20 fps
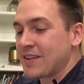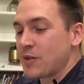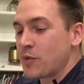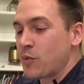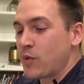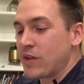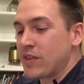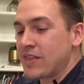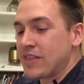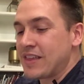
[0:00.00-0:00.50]

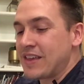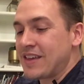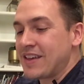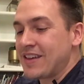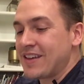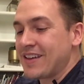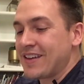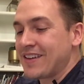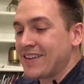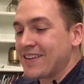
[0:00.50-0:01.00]
with
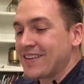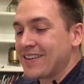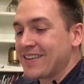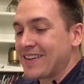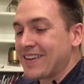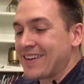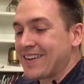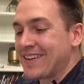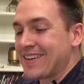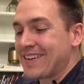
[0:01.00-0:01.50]
thee
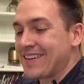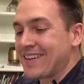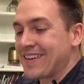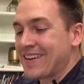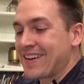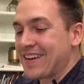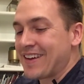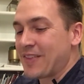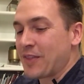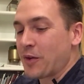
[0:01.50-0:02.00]

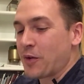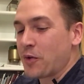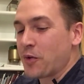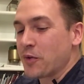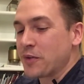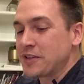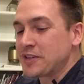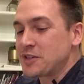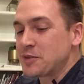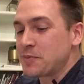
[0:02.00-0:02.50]
and the
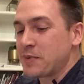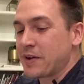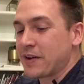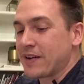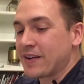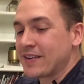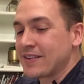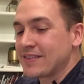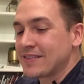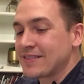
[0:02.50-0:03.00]
Holy
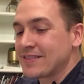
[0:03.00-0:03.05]
Spirit,